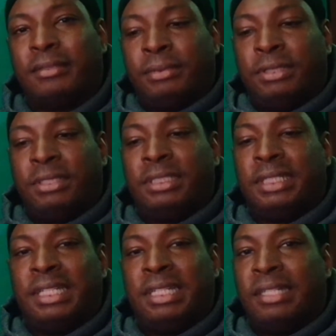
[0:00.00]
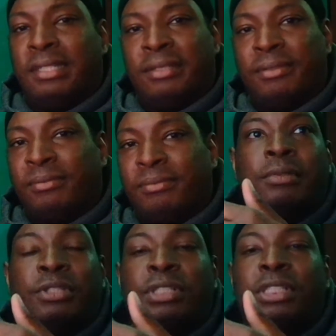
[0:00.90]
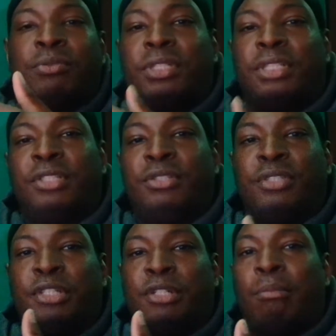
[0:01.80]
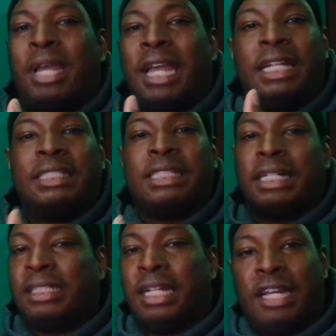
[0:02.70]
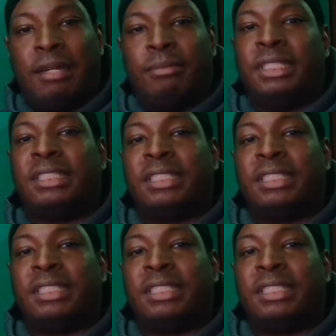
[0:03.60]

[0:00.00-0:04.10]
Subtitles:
You can sit here. You just want to do your bad toxic habits.